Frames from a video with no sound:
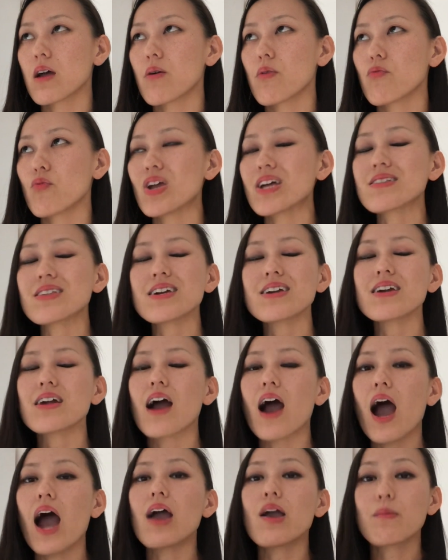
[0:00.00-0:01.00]
really,
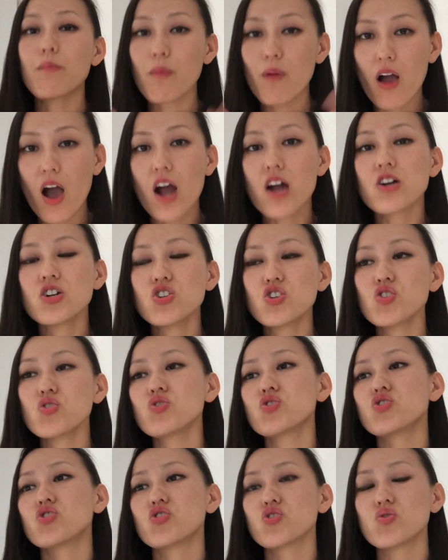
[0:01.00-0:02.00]
I encourage you
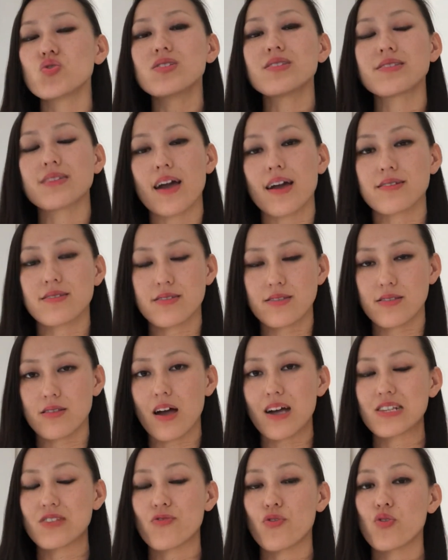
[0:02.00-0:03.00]
to do this
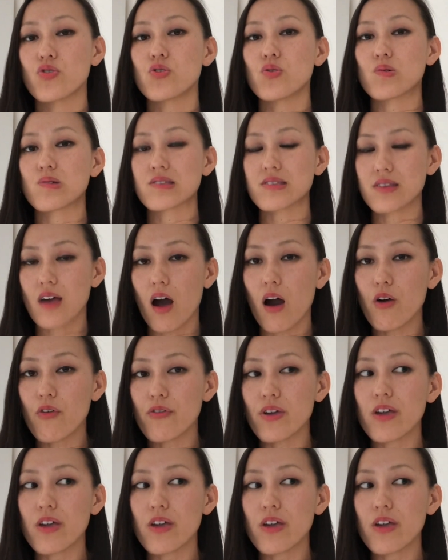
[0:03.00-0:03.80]
exercise for yourself.